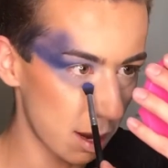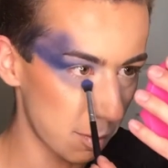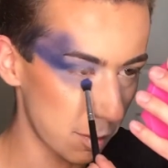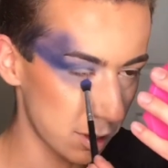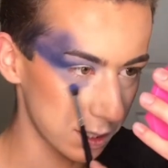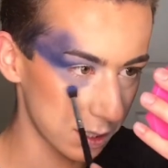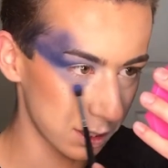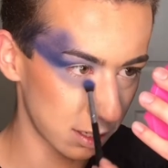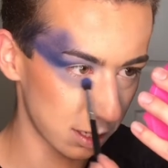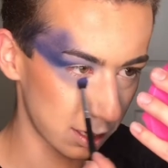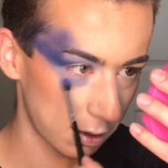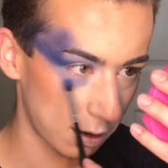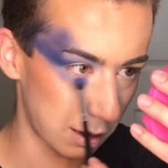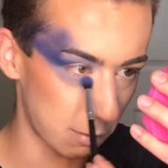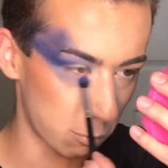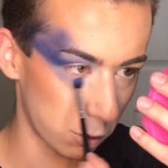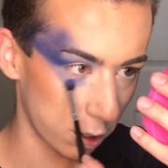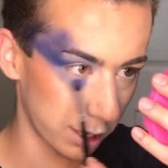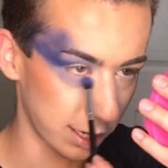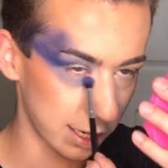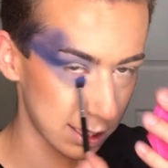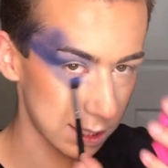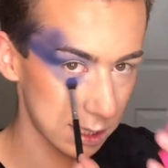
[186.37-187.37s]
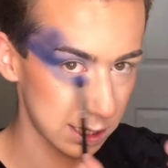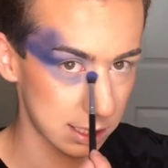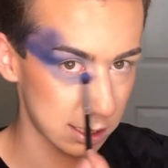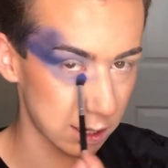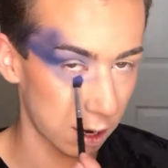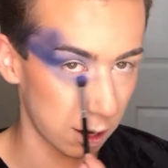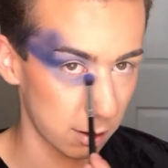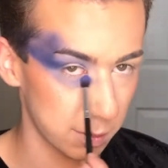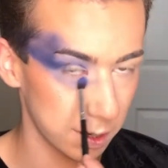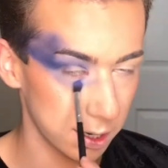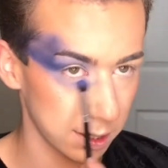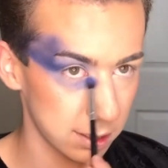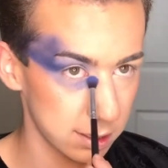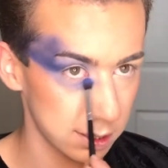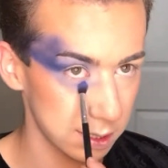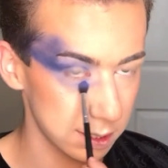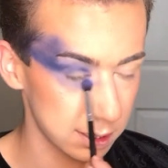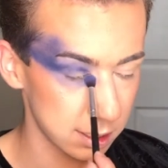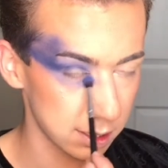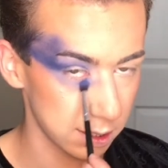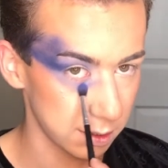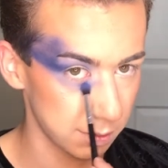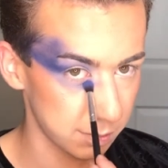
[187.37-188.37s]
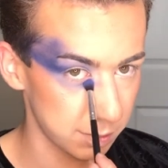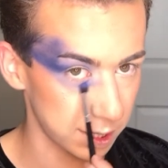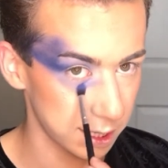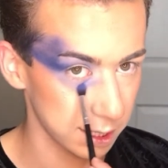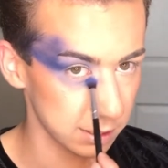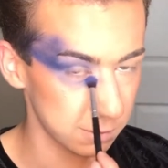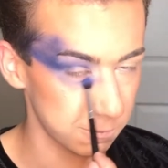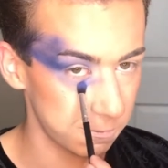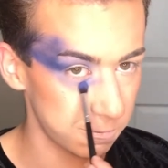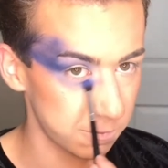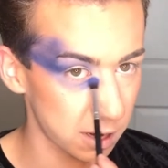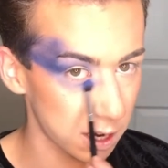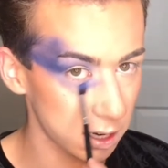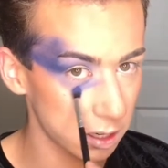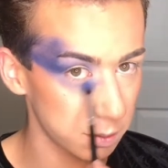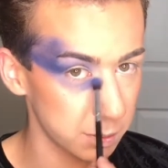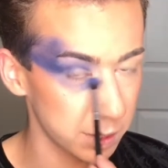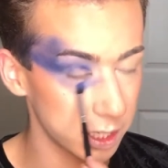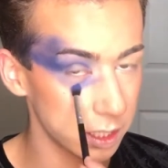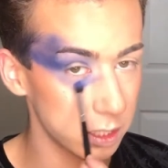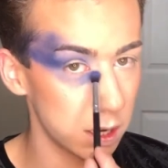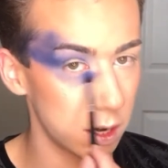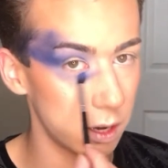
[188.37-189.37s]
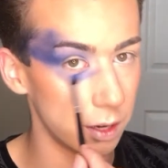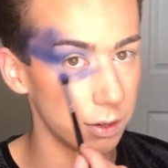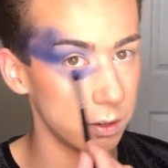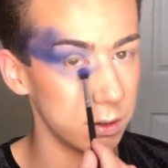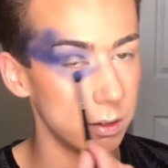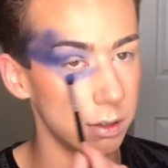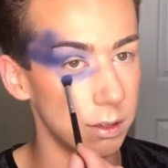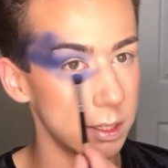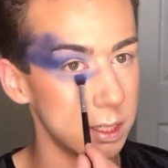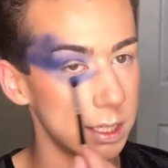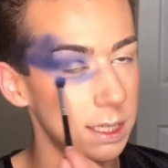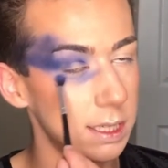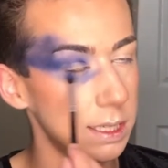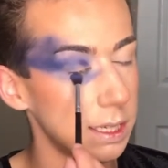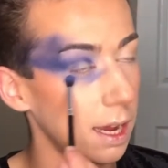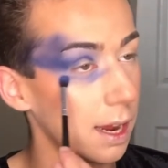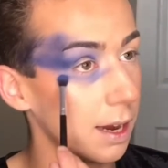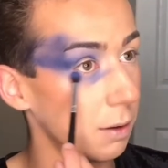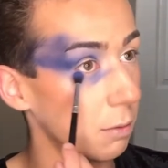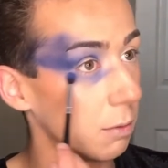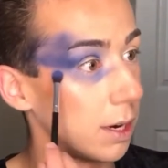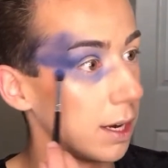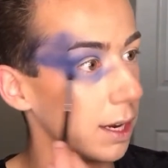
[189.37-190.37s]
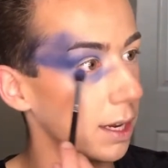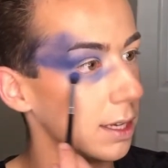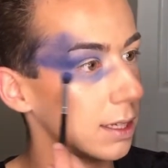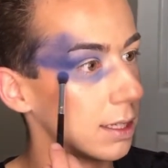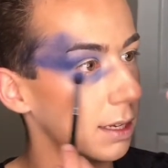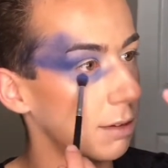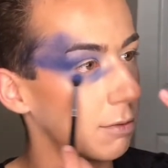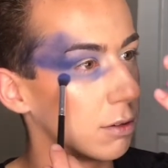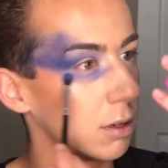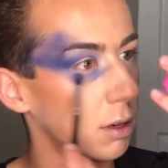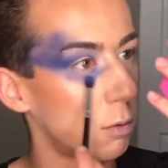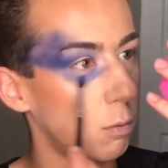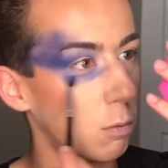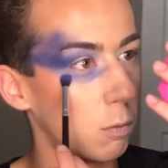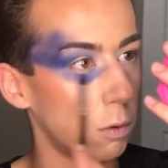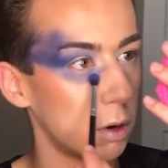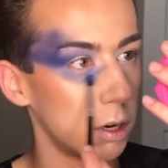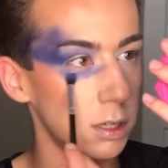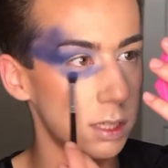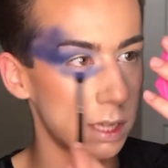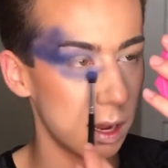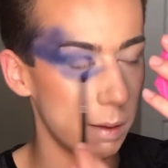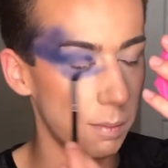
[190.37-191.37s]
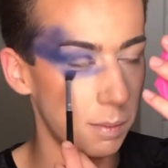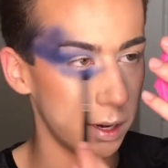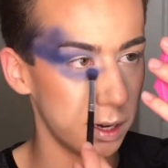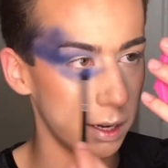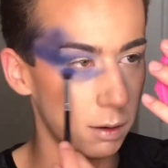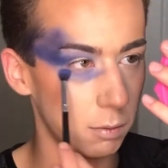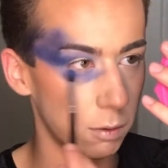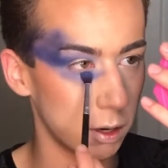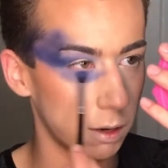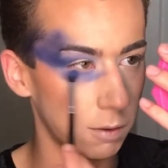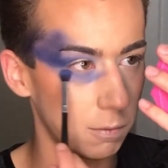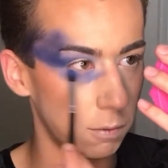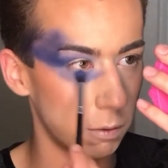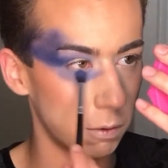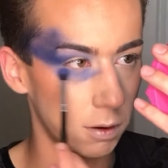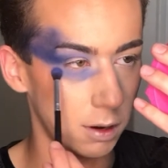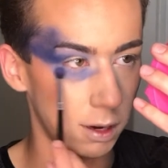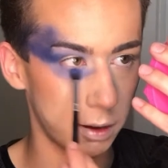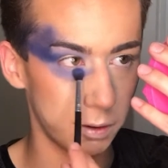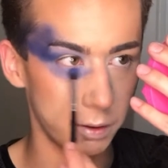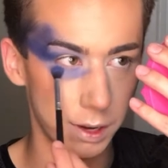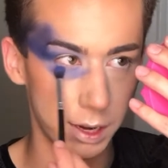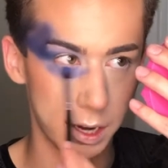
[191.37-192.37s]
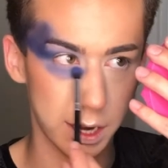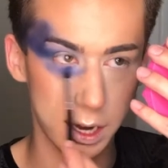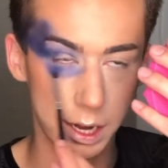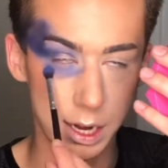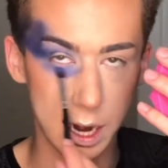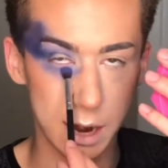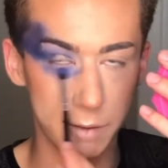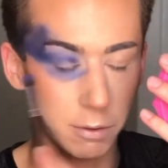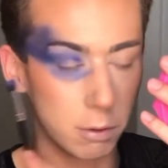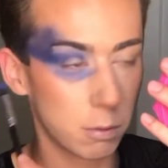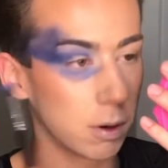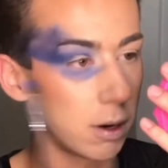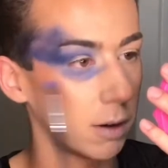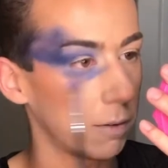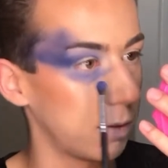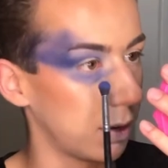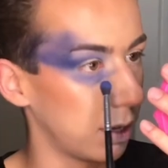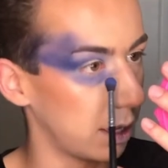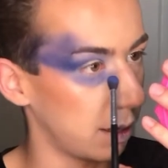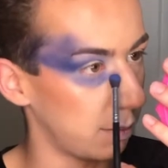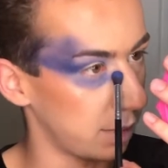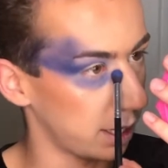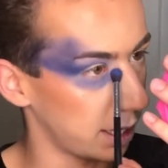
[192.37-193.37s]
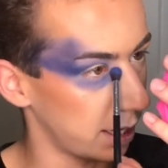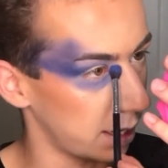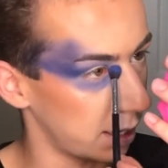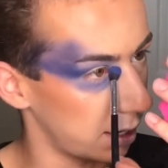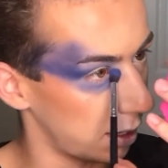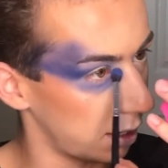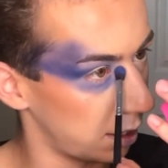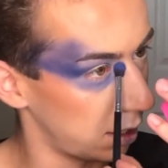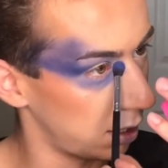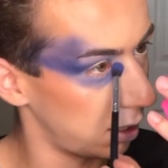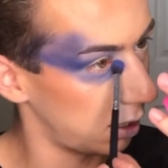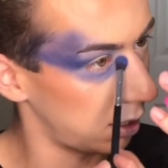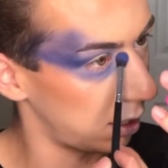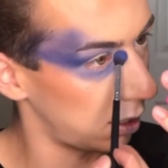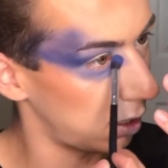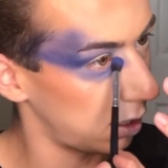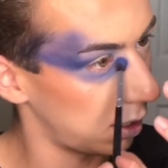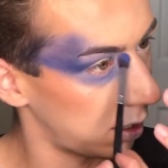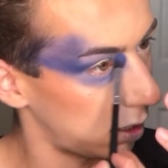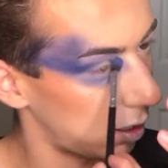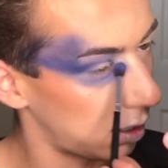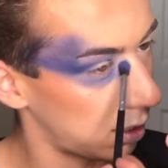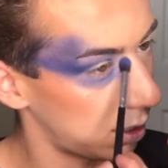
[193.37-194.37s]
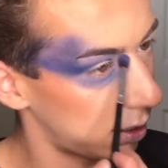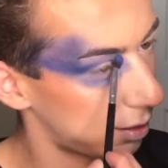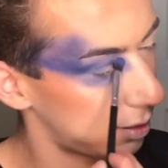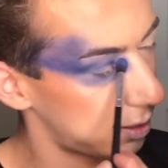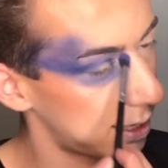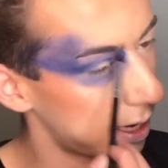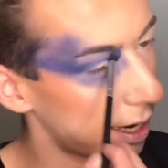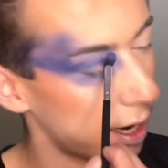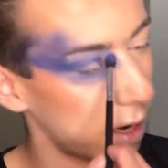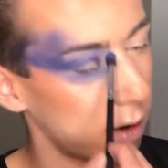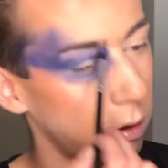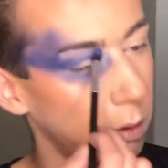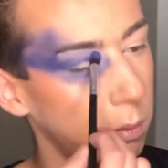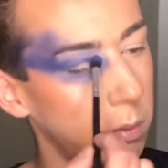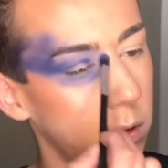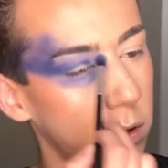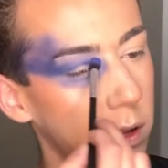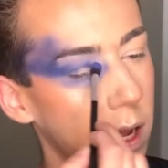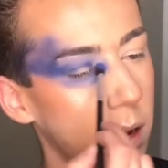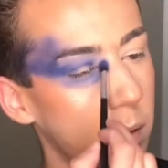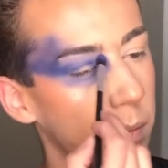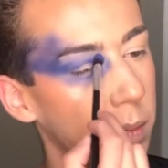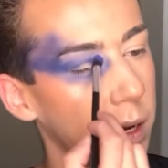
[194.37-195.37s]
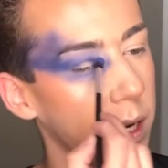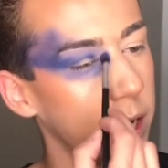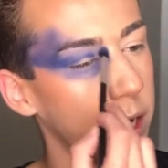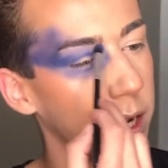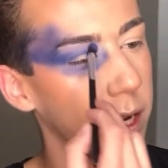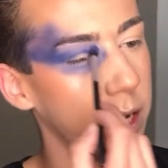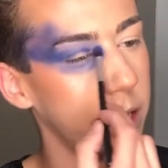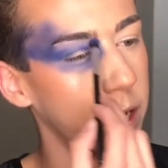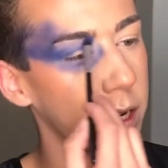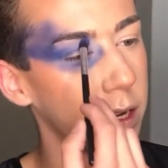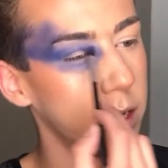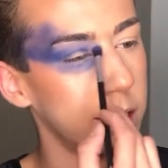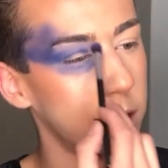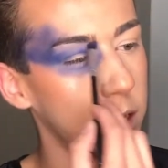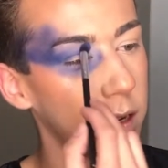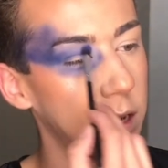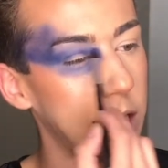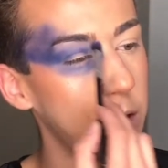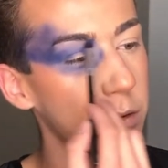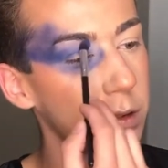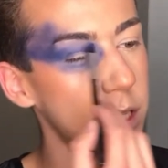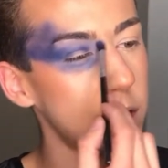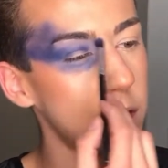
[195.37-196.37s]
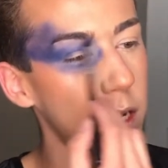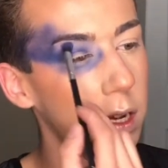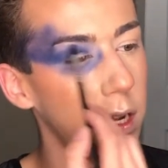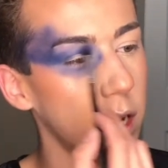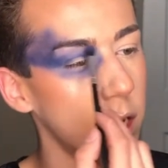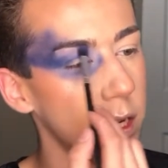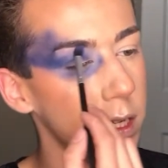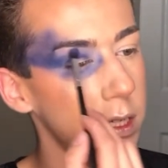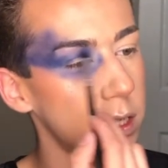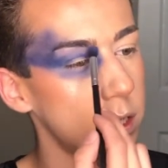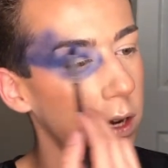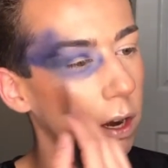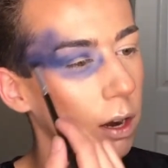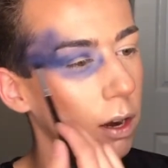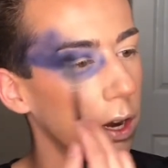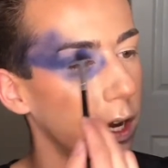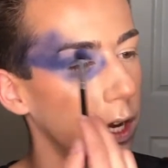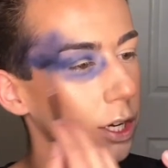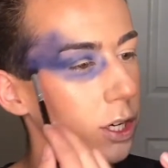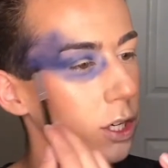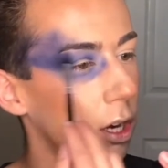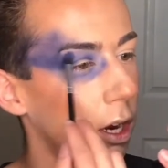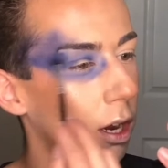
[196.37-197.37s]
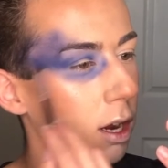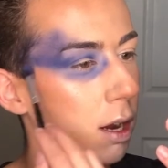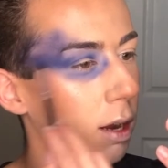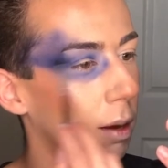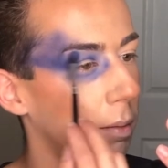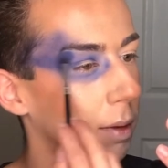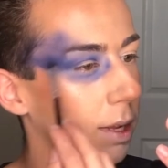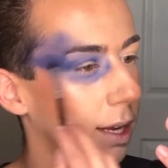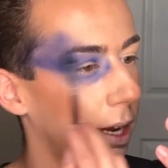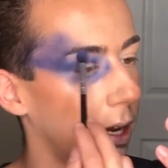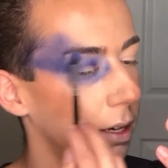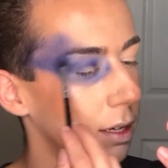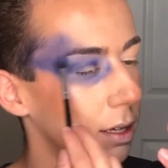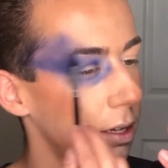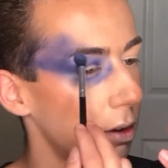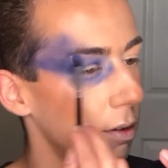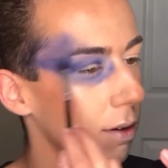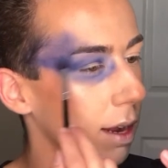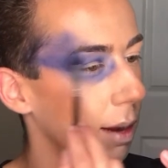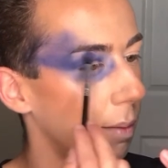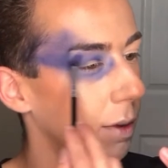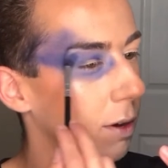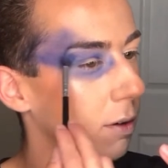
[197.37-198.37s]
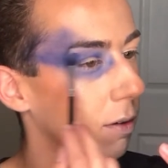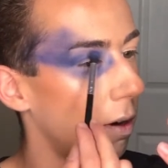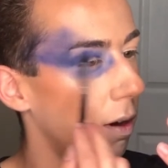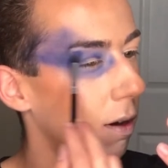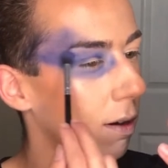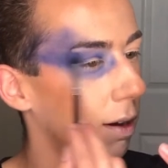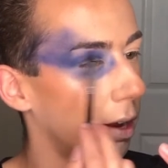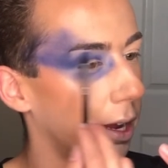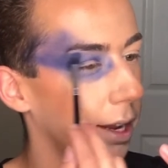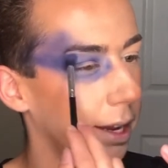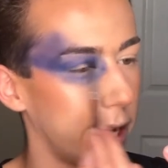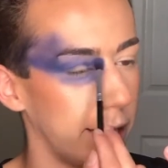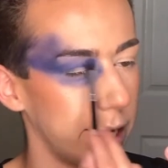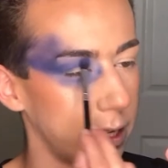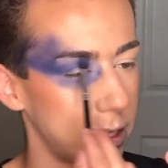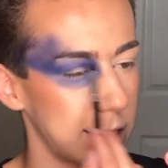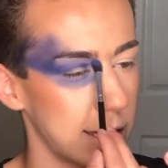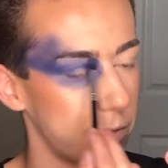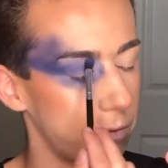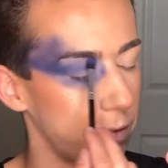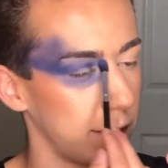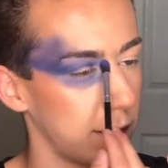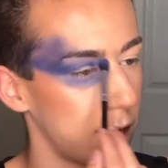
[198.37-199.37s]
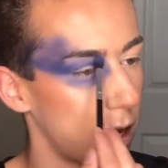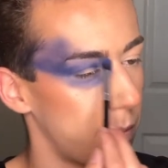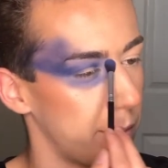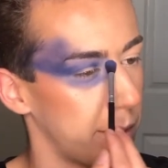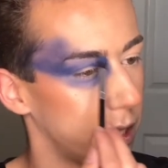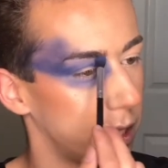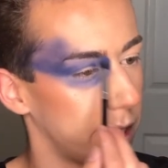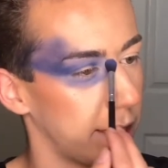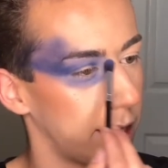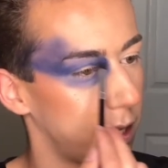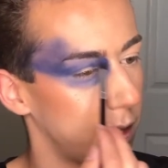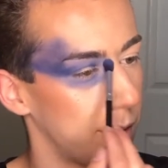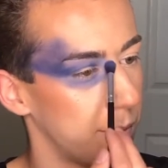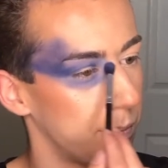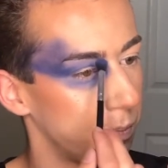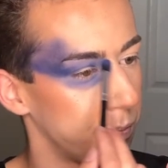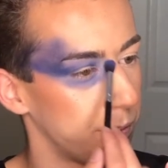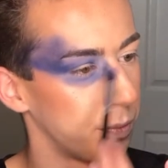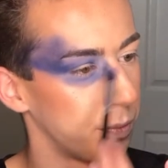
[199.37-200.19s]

I'm also I'm working at Starbucks because fuck McDonald's sideways they were the worst company to work for I'll never work for them again terrible company it was a good starting job. Like, don't get me wrong, it, it definitely got me like